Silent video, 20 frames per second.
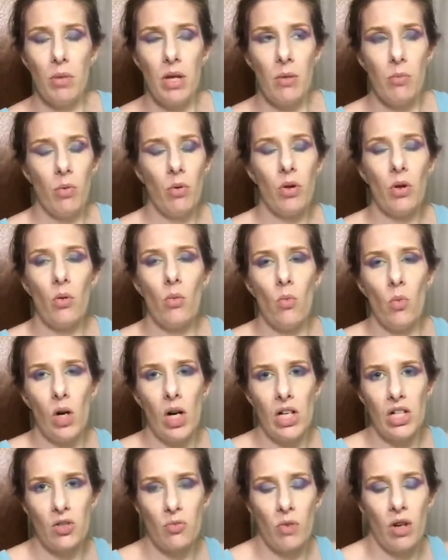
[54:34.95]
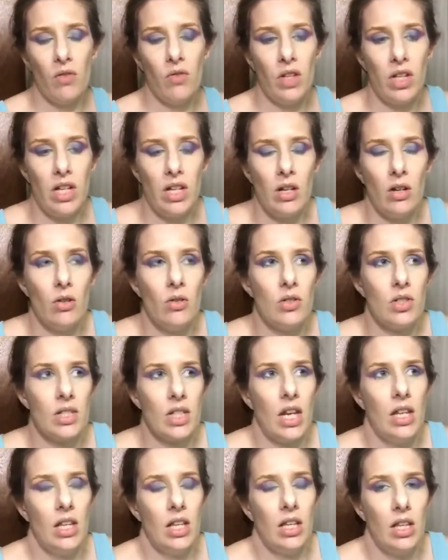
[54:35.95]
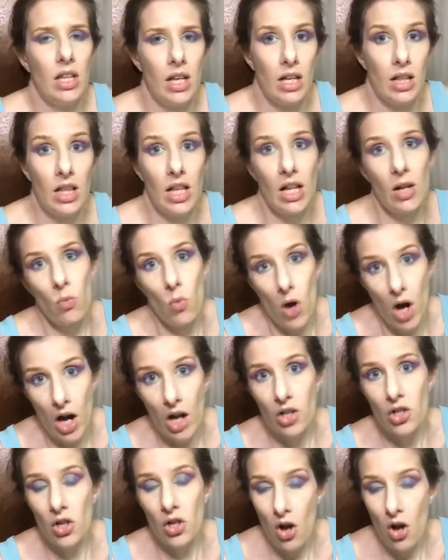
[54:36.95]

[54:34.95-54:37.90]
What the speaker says: people that watch my videos and that they watch